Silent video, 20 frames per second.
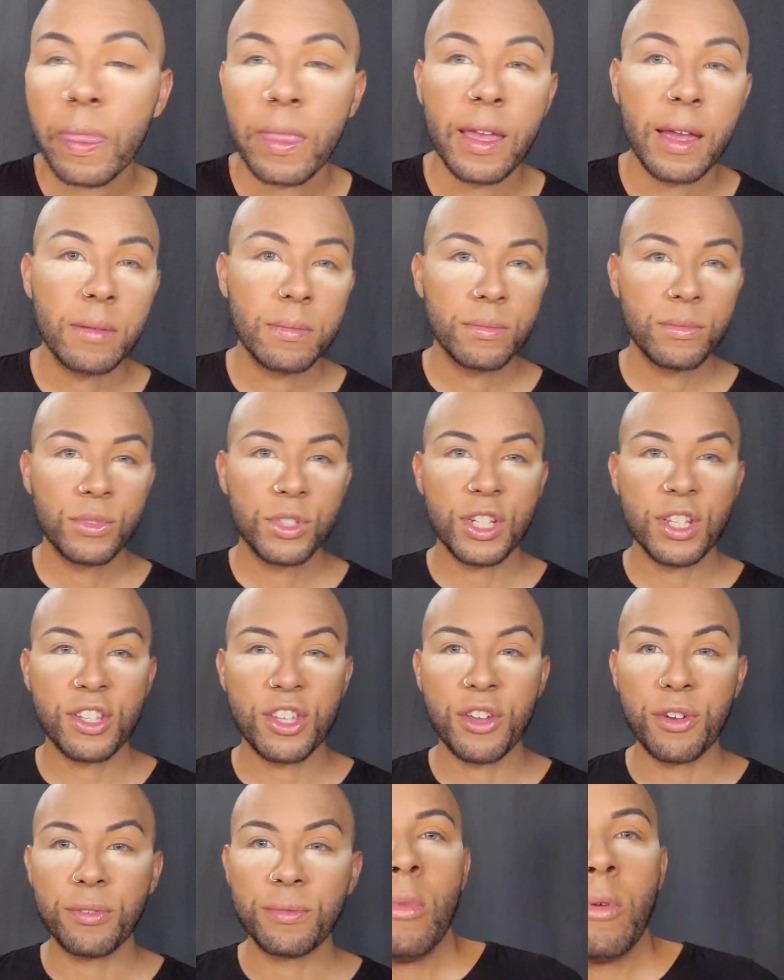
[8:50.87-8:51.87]
Yeah, she's
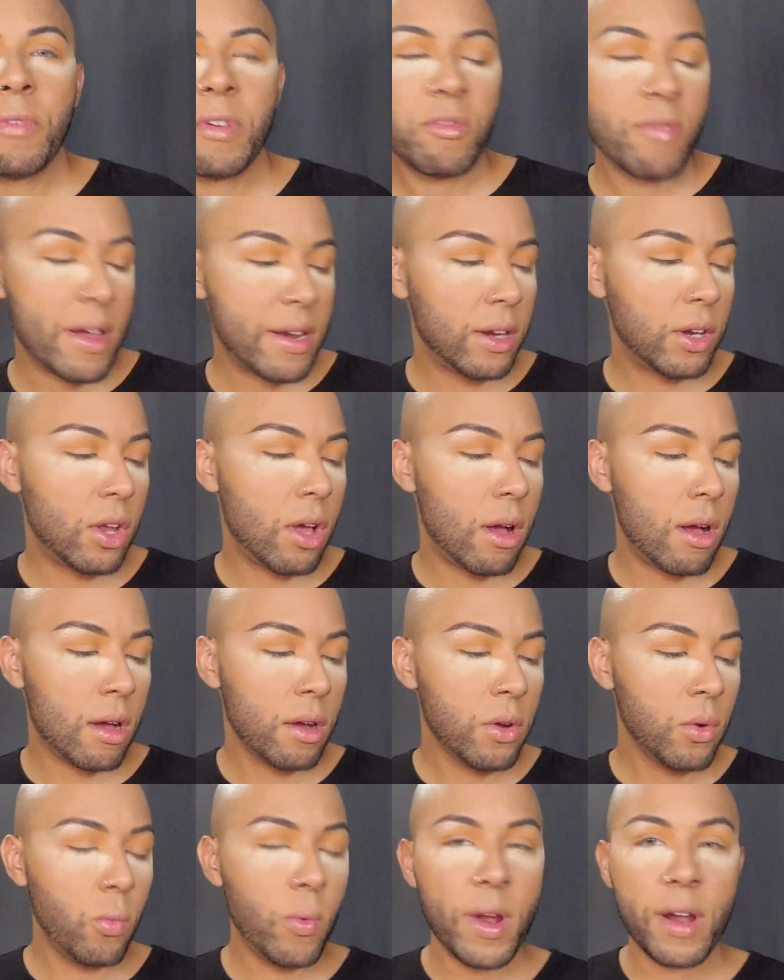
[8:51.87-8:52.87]
cute. Moving right
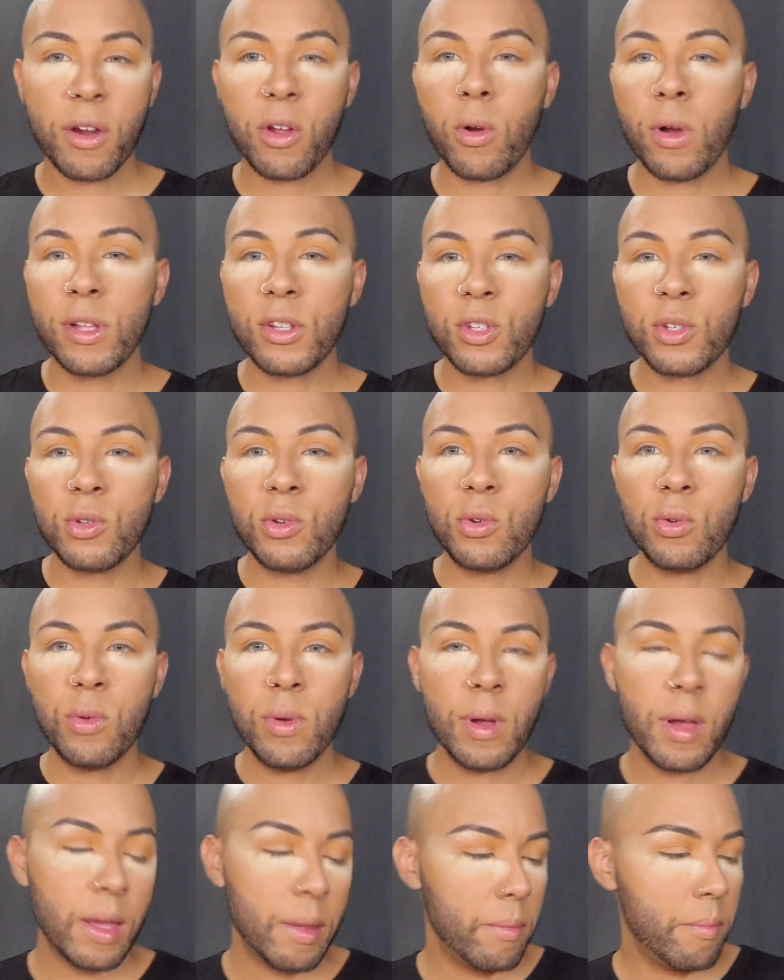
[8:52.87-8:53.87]
along, we are going to
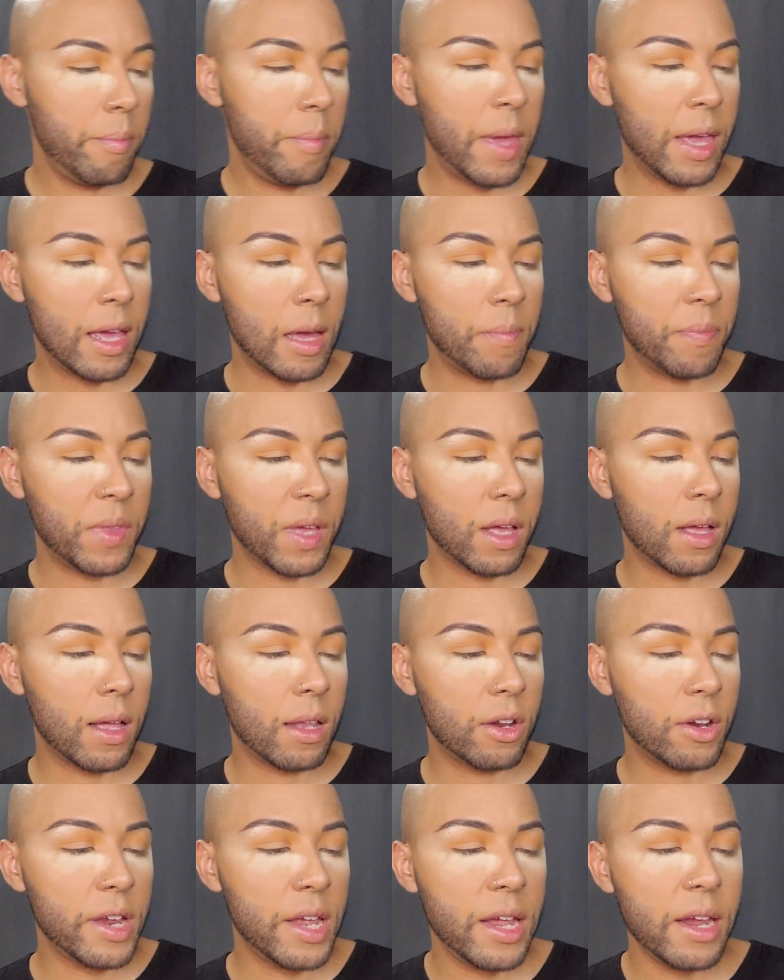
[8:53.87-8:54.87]
pick up the
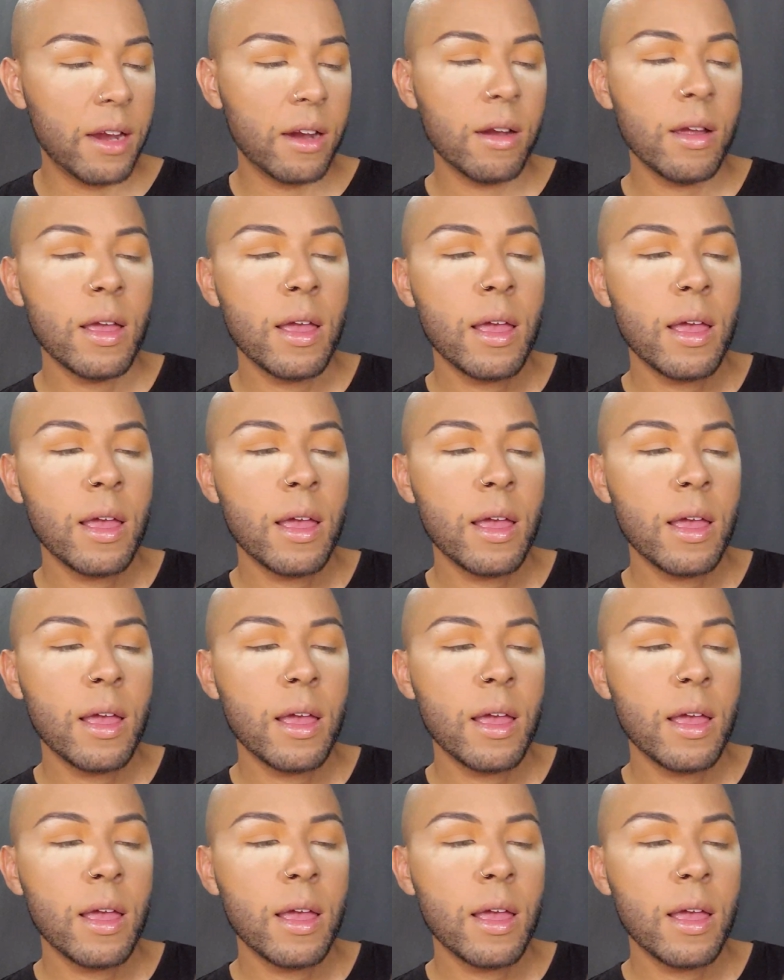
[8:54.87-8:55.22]
color here,